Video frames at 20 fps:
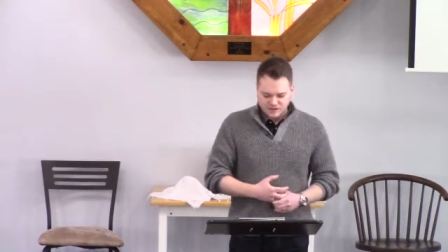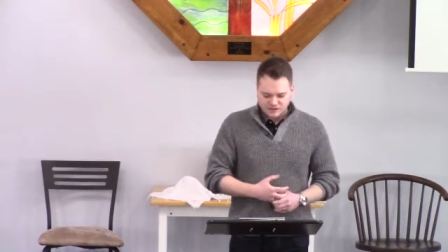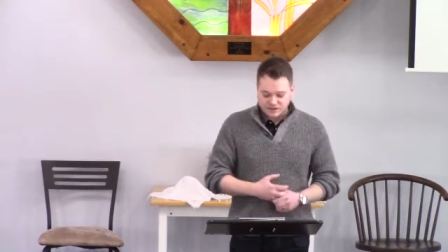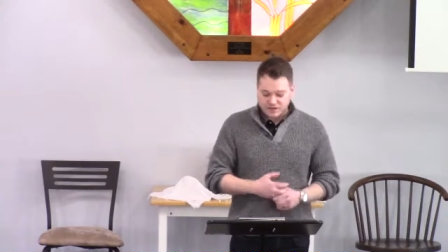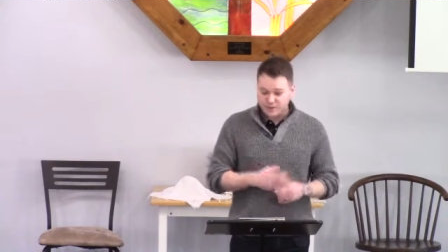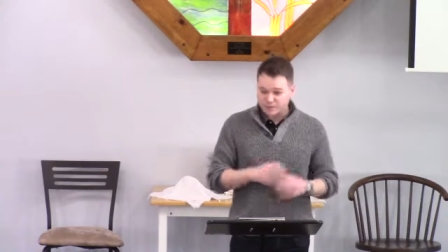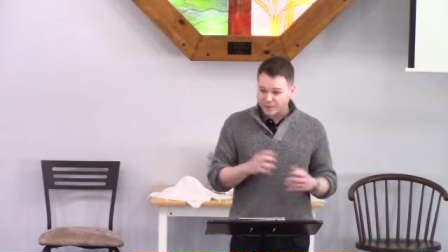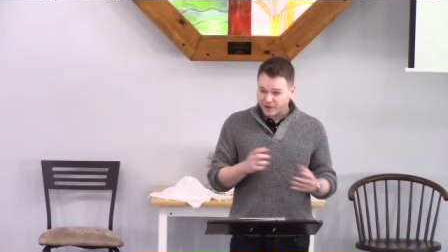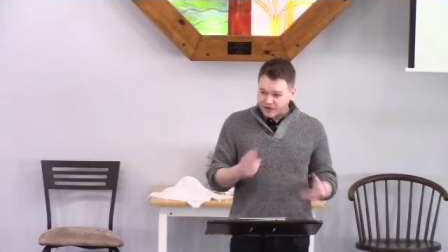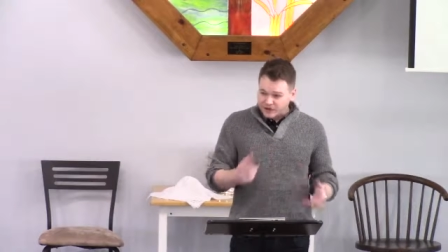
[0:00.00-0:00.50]

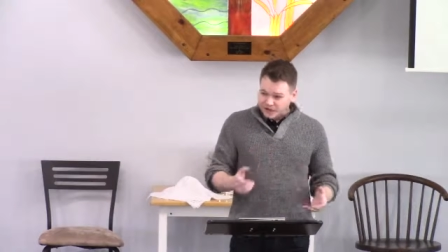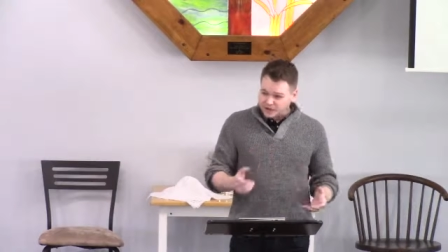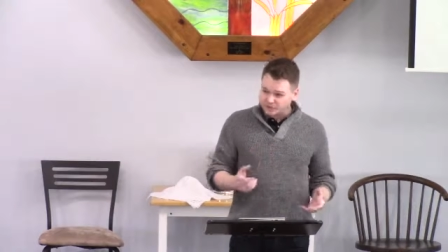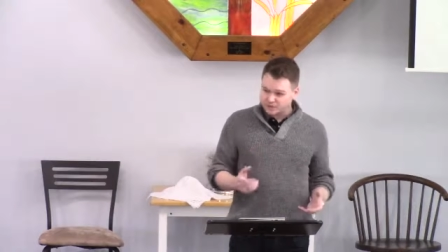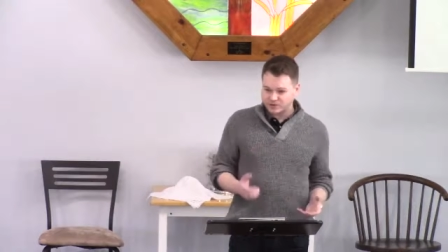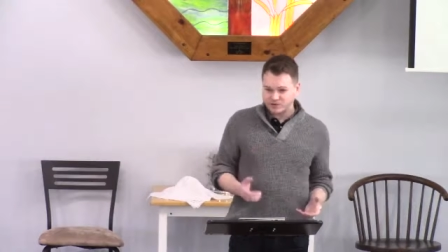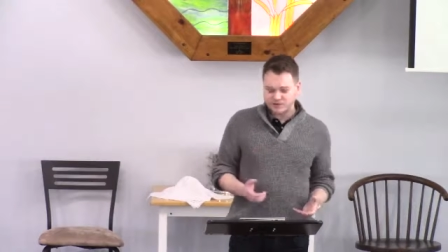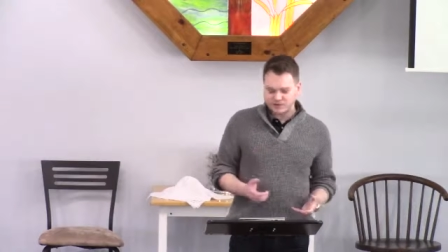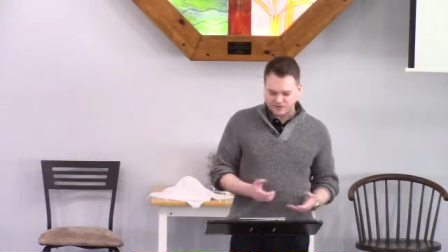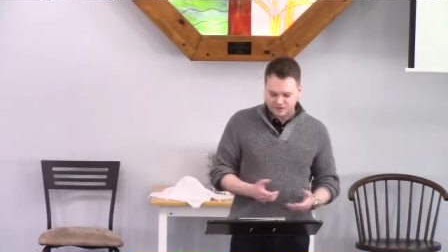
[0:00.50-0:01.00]
despite
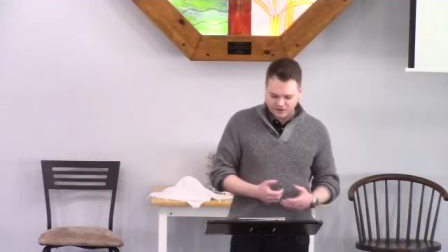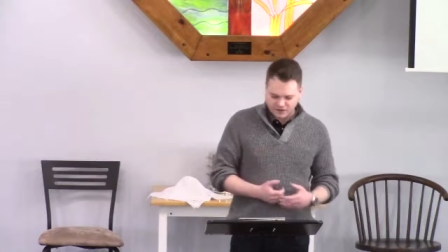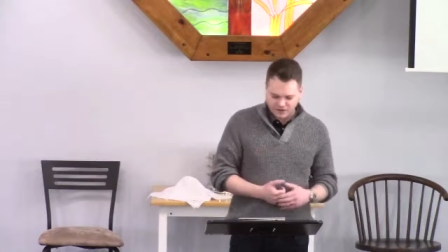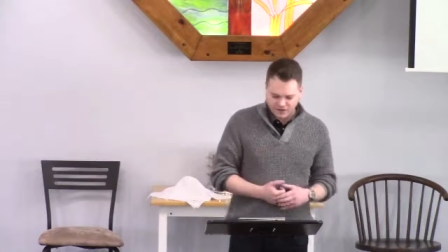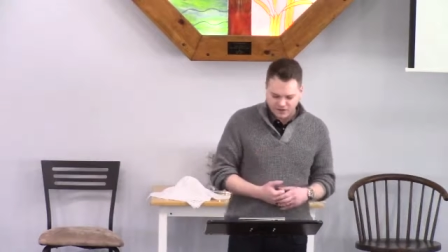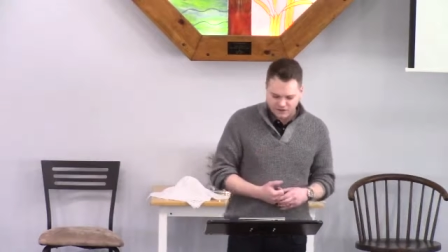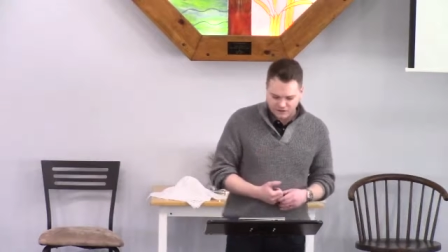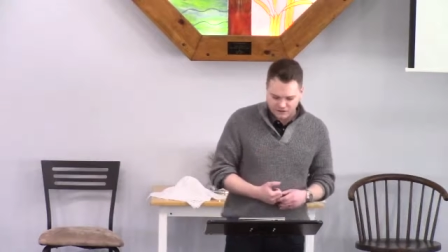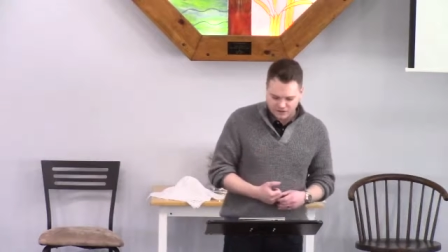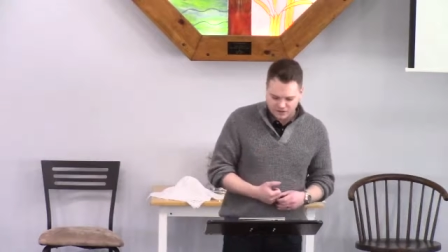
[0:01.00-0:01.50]
Israel's
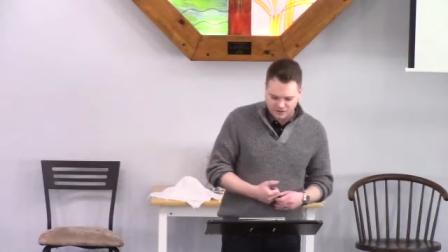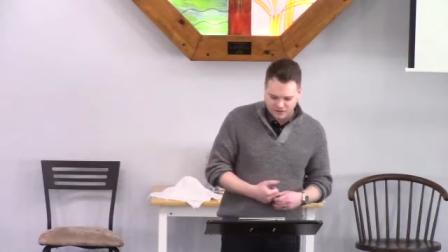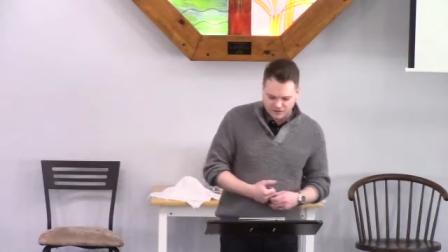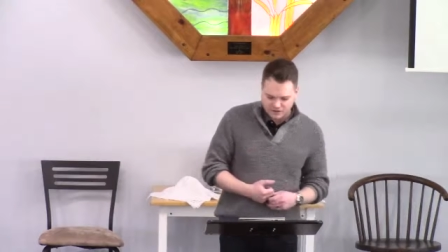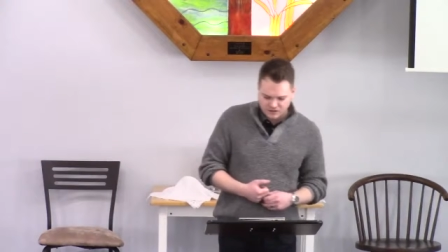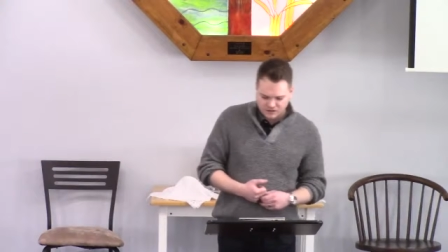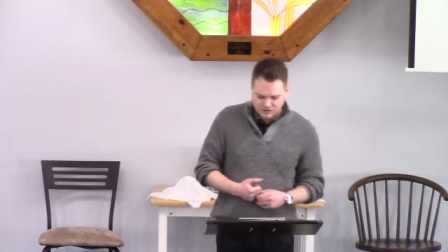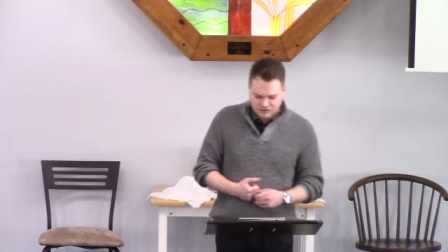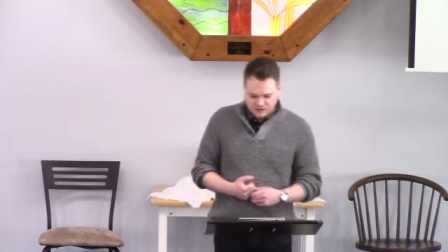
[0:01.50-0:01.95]
failures.